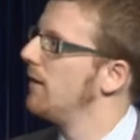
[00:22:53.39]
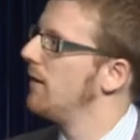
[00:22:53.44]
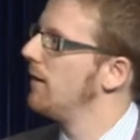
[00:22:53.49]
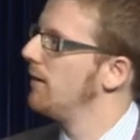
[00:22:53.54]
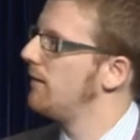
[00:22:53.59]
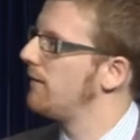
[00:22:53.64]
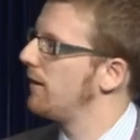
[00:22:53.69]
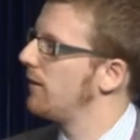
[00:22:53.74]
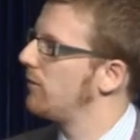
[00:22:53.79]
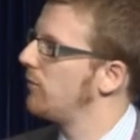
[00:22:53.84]

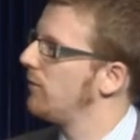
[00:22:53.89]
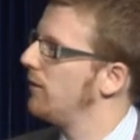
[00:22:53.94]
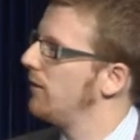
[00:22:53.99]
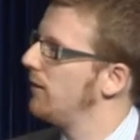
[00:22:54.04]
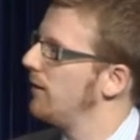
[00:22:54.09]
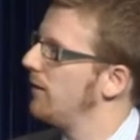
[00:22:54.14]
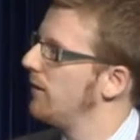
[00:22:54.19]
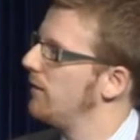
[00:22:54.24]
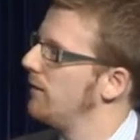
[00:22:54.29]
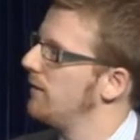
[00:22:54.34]
It's actually,
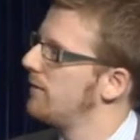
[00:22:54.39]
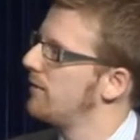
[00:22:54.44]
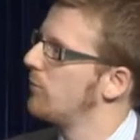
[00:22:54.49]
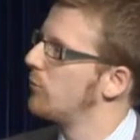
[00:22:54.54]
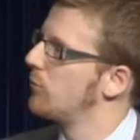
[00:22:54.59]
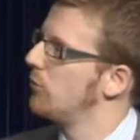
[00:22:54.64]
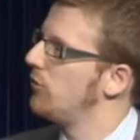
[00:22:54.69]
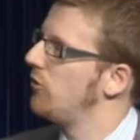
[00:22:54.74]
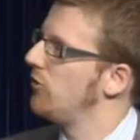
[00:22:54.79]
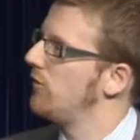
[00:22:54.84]
this
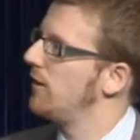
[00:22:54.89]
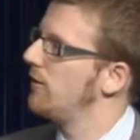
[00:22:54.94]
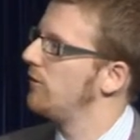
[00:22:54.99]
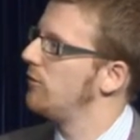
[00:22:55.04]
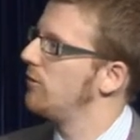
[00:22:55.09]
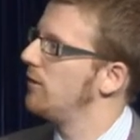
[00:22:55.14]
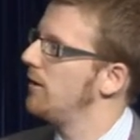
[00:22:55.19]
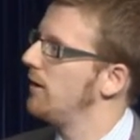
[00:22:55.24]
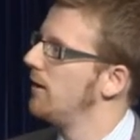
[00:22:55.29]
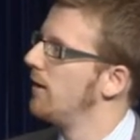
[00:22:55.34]
approach is
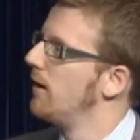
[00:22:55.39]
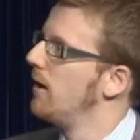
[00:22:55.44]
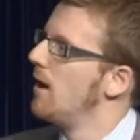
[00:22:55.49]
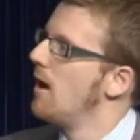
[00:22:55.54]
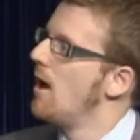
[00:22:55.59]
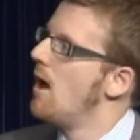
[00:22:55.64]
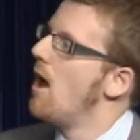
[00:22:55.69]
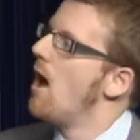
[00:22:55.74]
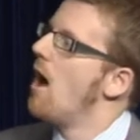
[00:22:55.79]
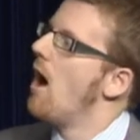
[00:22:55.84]
actually
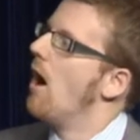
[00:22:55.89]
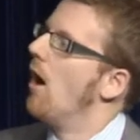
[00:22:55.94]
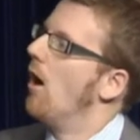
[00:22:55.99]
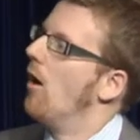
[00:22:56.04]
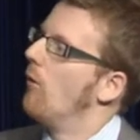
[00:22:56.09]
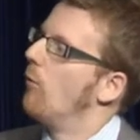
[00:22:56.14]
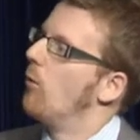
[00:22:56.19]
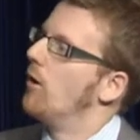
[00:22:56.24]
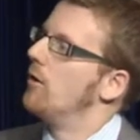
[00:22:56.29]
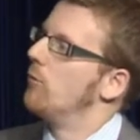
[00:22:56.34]

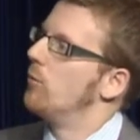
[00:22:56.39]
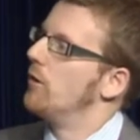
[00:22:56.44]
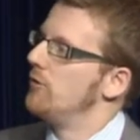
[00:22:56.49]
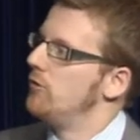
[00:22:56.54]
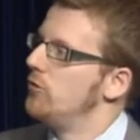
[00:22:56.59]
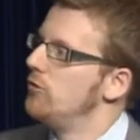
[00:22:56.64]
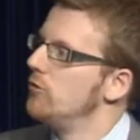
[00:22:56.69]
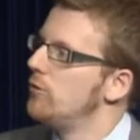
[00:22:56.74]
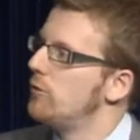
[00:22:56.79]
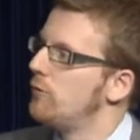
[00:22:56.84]
uh, what
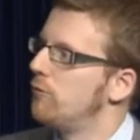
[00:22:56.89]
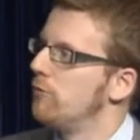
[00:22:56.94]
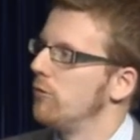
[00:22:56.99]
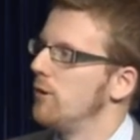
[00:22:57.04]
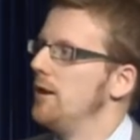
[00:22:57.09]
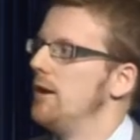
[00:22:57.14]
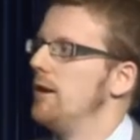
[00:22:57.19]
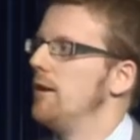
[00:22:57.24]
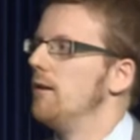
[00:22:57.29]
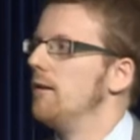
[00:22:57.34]
was useful
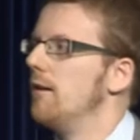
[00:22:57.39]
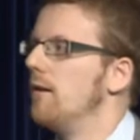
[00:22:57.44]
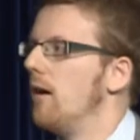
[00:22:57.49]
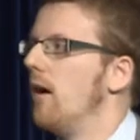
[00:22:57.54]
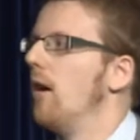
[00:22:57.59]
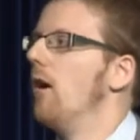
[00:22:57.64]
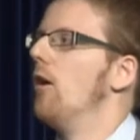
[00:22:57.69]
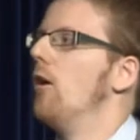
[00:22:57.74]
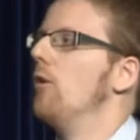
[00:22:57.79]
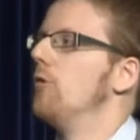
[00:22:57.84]
in
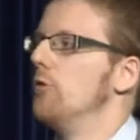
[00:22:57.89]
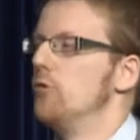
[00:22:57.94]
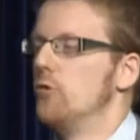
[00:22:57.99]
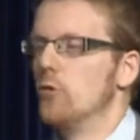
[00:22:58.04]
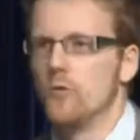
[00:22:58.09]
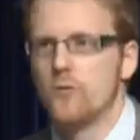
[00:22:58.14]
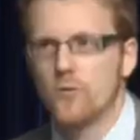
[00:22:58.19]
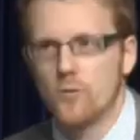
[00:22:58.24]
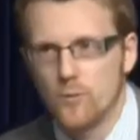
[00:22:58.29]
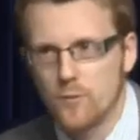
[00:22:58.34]
uh, the
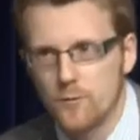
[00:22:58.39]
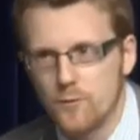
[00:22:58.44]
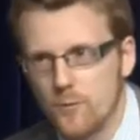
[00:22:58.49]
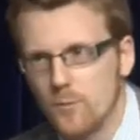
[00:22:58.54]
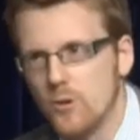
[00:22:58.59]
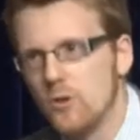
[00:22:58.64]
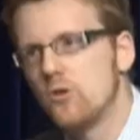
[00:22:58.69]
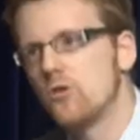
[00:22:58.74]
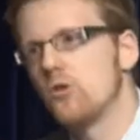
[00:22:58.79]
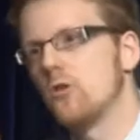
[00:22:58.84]
dose
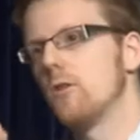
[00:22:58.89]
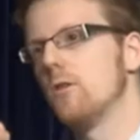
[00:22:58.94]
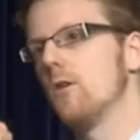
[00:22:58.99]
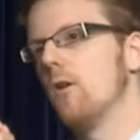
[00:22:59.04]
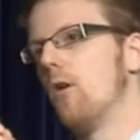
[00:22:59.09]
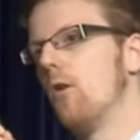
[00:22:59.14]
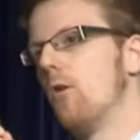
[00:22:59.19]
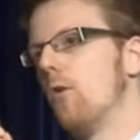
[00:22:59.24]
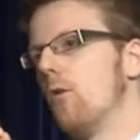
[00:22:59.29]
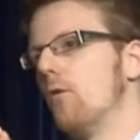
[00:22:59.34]
confirmation
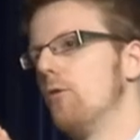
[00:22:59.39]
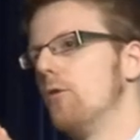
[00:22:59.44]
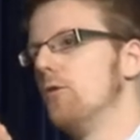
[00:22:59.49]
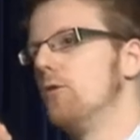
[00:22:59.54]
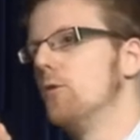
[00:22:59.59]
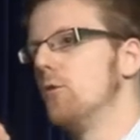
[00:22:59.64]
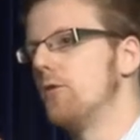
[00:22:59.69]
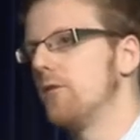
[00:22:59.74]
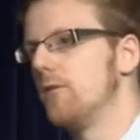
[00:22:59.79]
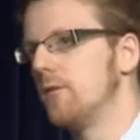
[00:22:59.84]
or the
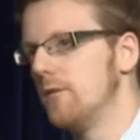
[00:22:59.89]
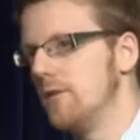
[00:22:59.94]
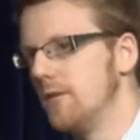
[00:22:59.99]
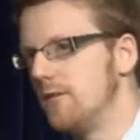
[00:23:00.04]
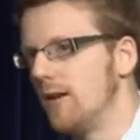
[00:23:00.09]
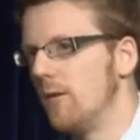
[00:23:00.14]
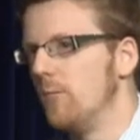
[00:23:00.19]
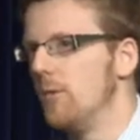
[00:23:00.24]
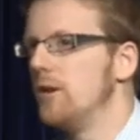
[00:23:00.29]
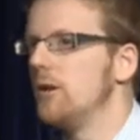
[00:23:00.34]
dose
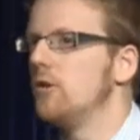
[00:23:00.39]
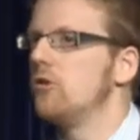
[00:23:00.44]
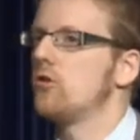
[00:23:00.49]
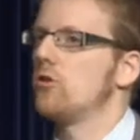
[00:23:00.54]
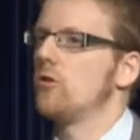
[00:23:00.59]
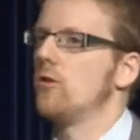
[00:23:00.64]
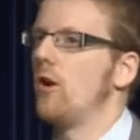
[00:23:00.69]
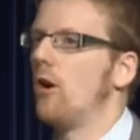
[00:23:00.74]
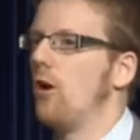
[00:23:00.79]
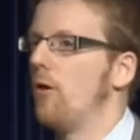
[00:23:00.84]

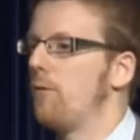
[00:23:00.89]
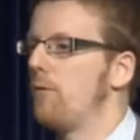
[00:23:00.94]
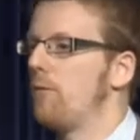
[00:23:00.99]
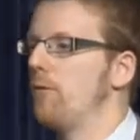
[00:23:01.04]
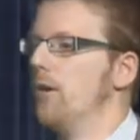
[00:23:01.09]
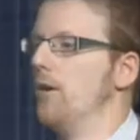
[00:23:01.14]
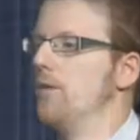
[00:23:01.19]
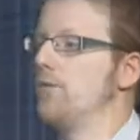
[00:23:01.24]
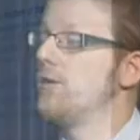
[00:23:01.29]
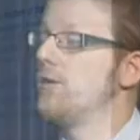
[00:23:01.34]
determination of uh,